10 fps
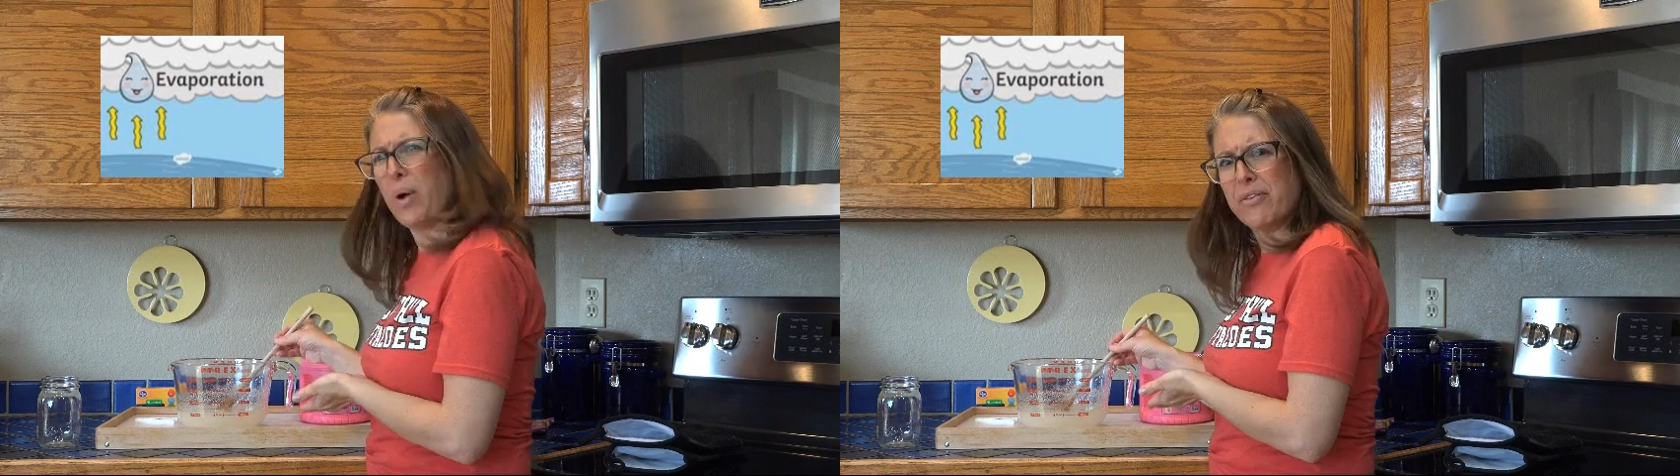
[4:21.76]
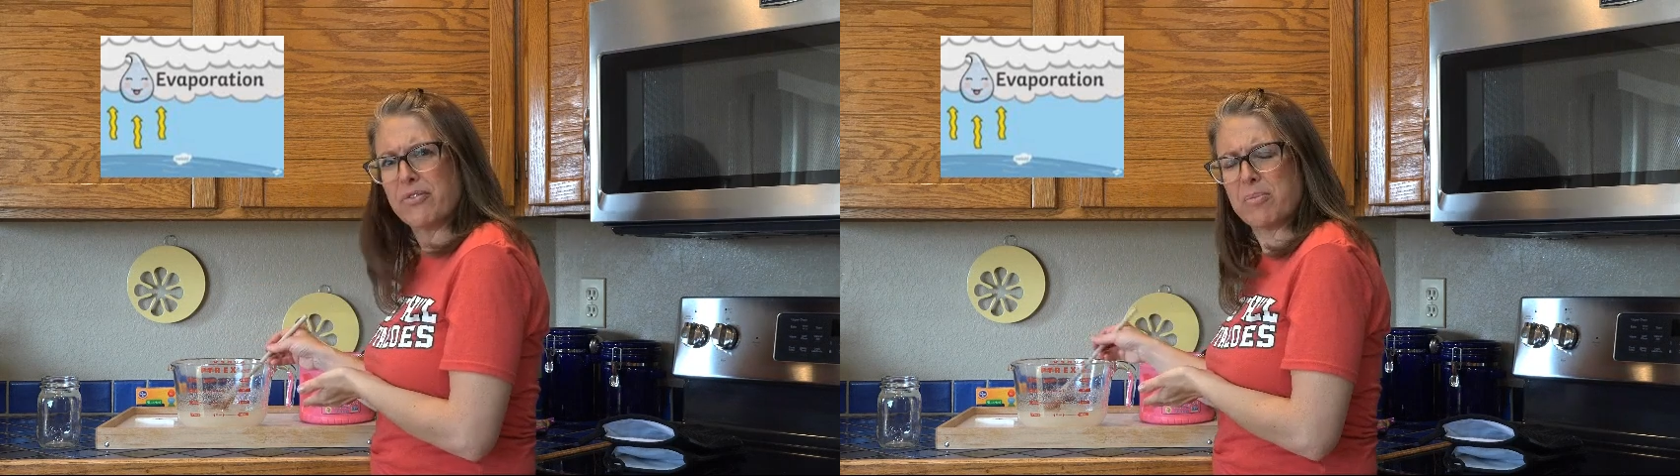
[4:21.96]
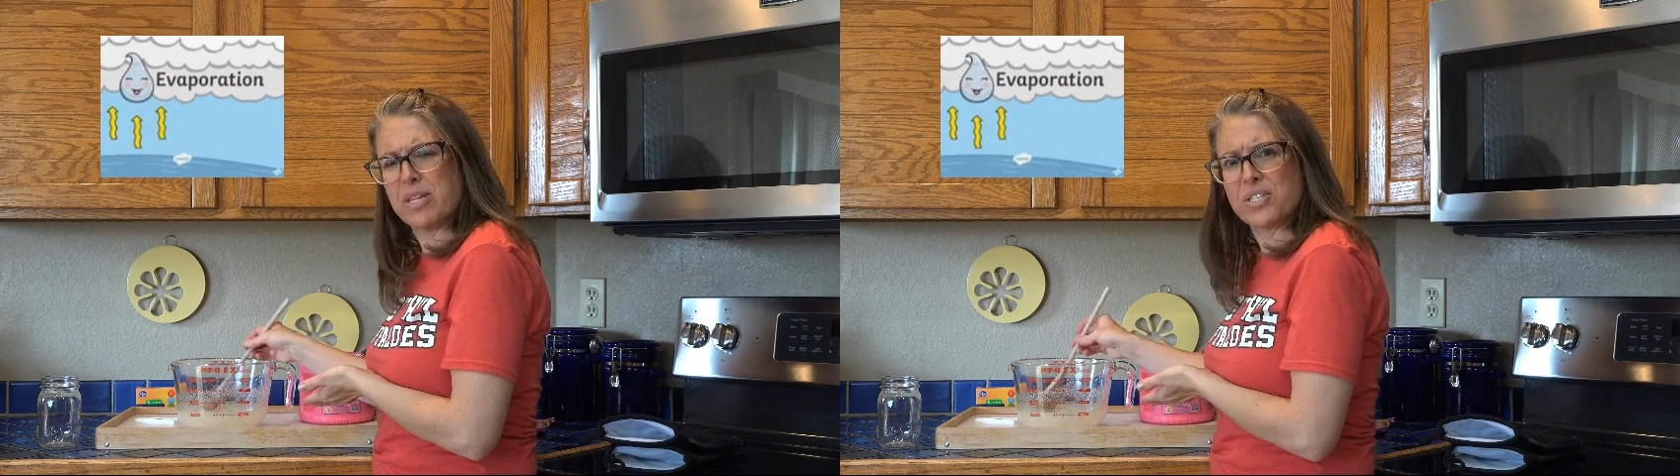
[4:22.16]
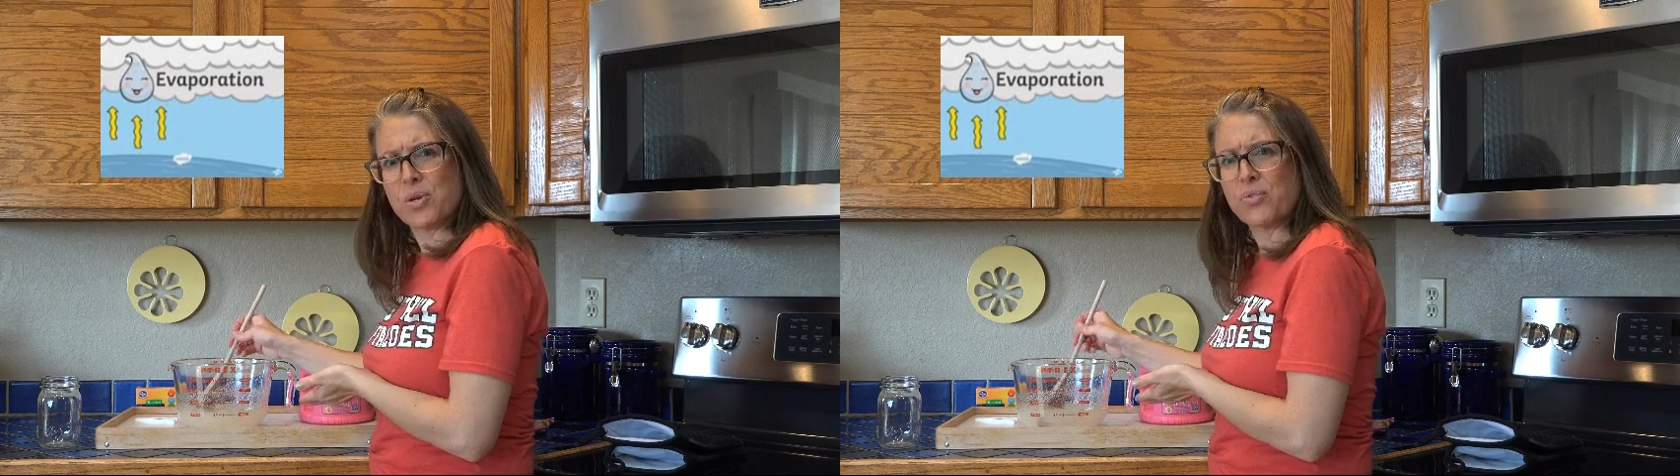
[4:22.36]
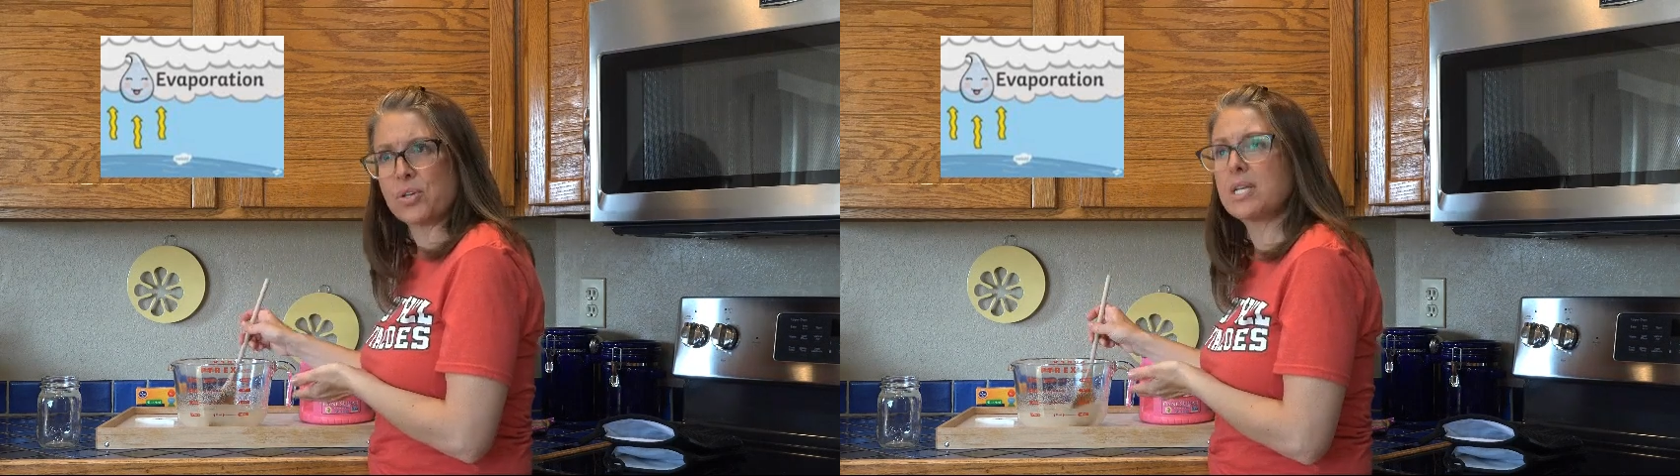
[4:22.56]
away from this
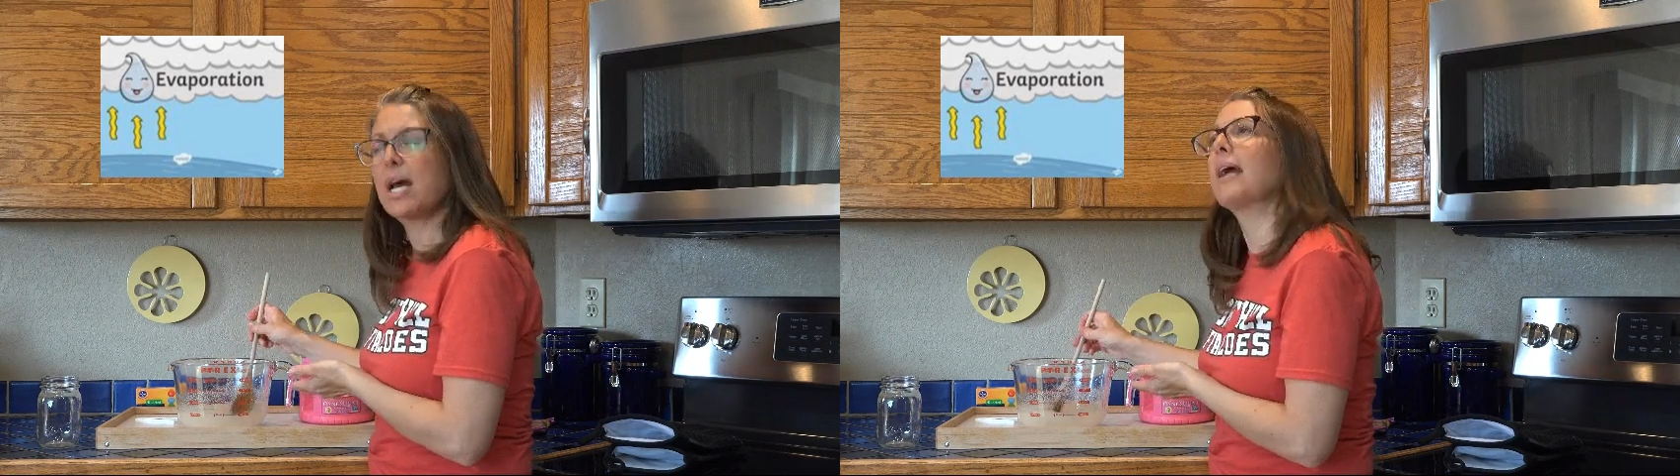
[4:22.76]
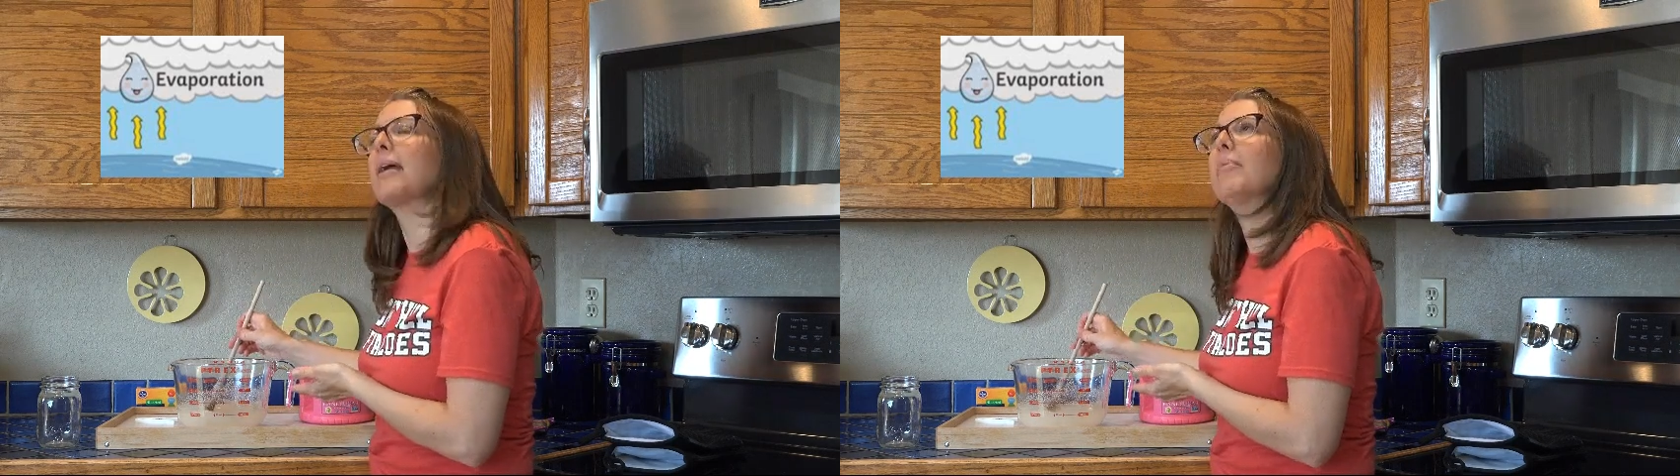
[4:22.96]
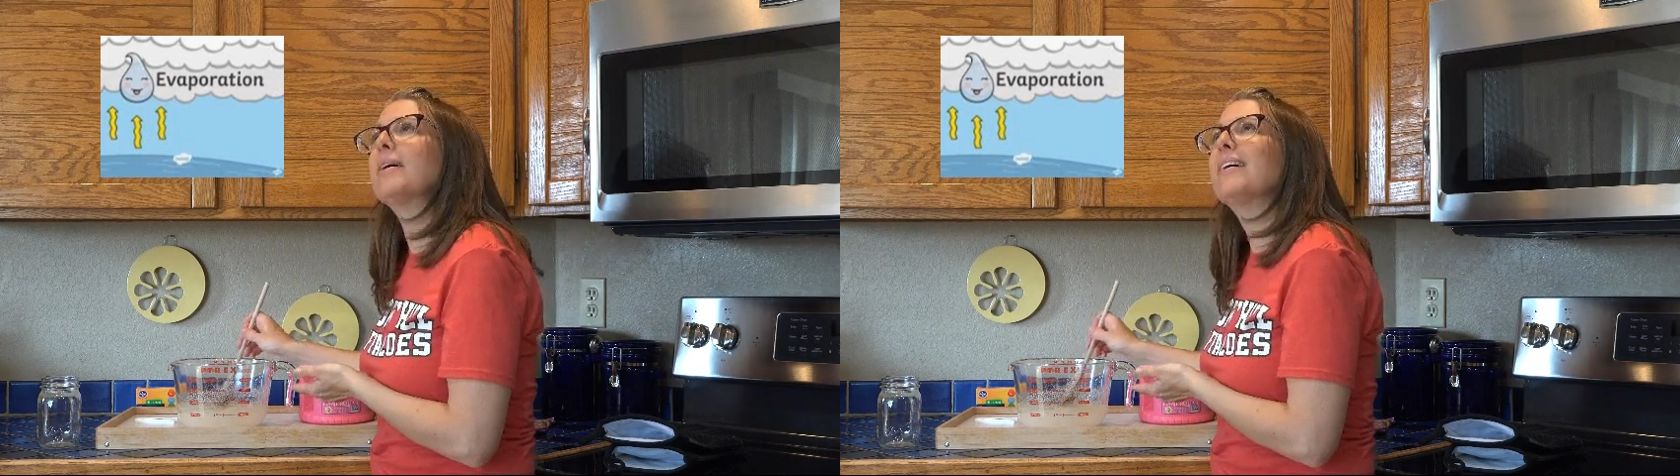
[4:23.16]
over time?